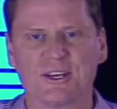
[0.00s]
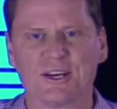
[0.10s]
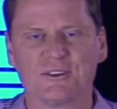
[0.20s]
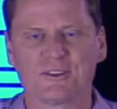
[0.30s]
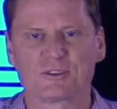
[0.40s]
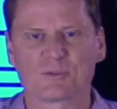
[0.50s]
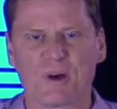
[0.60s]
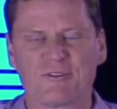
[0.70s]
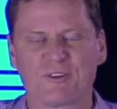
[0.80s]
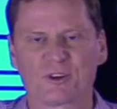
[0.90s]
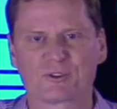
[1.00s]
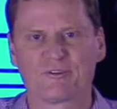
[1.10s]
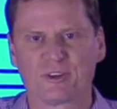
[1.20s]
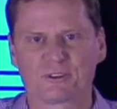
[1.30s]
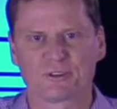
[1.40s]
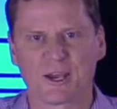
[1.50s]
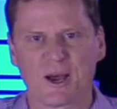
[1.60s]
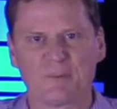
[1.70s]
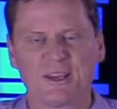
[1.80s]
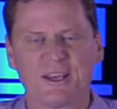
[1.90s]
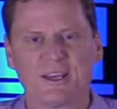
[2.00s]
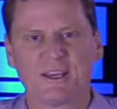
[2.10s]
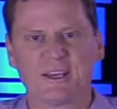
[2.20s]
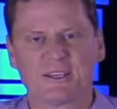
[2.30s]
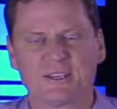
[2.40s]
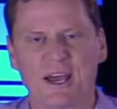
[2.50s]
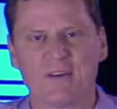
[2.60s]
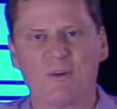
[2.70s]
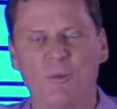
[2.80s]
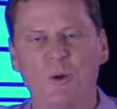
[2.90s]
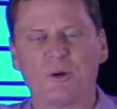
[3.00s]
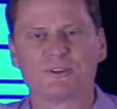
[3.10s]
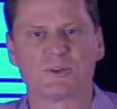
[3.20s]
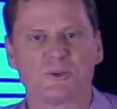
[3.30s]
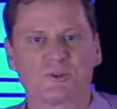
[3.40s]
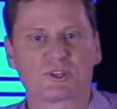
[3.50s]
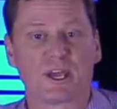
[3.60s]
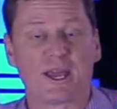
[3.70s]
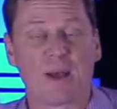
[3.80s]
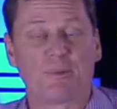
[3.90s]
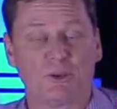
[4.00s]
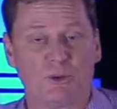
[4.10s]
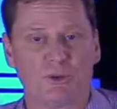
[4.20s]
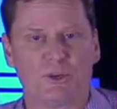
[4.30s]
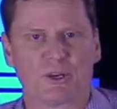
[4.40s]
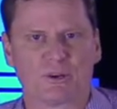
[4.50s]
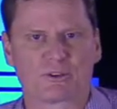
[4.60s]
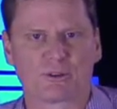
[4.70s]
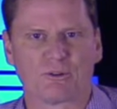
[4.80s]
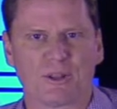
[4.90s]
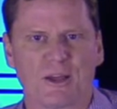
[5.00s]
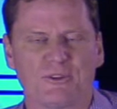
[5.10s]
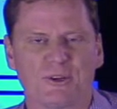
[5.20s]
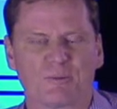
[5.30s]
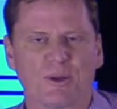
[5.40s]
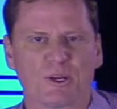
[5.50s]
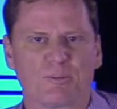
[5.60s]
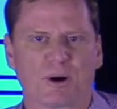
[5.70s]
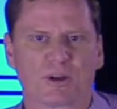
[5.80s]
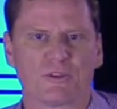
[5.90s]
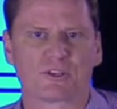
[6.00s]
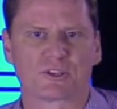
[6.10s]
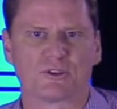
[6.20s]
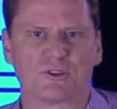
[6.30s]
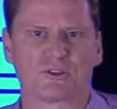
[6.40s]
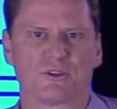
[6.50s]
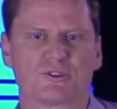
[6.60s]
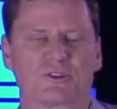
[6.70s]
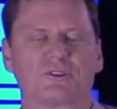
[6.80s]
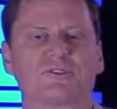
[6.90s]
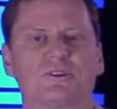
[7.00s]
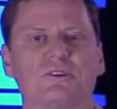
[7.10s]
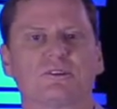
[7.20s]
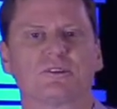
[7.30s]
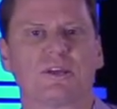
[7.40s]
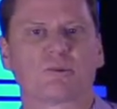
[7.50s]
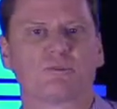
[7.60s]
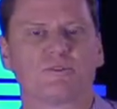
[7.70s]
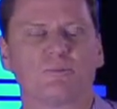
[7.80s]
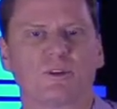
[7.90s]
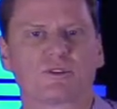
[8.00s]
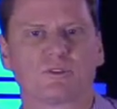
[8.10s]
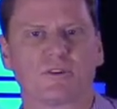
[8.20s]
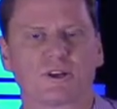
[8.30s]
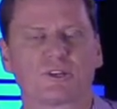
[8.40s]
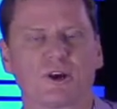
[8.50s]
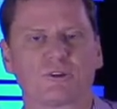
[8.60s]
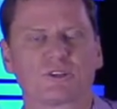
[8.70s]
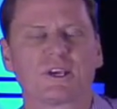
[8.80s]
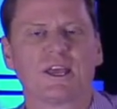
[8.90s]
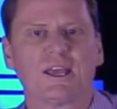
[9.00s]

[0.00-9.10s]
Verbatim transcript: uh, this is my first official time to have a moment to say Happy New Year. So glad that you're being a part of this and using this to continue to connect with the ministry of our church.